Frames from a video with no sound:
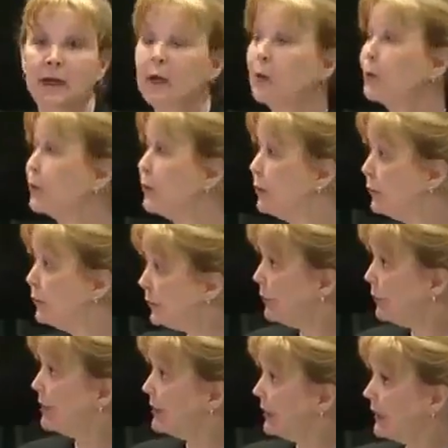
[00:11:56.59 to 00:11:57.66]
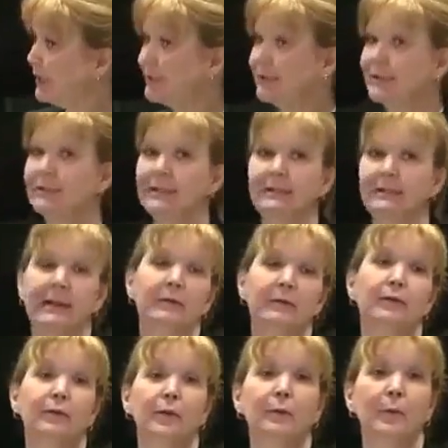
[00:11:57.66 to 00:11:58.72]
follow-on approval at the
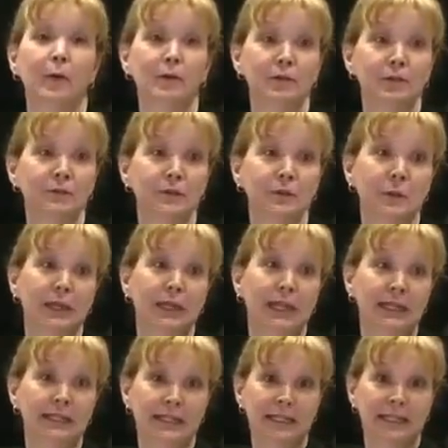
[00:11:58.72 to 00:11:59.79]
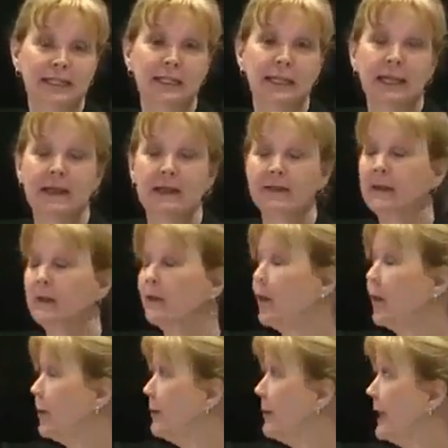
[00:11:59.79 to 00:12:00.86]
agency level for March of 2018.
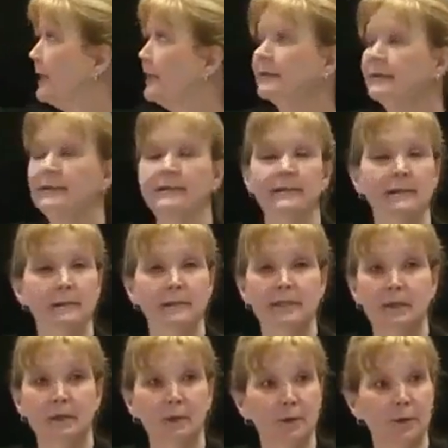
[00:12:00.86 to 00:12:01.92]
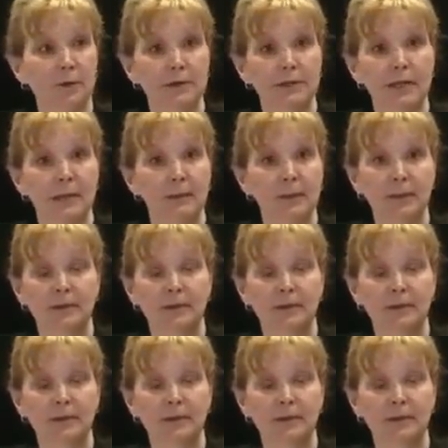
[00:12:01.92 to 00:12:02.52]
There are many systems under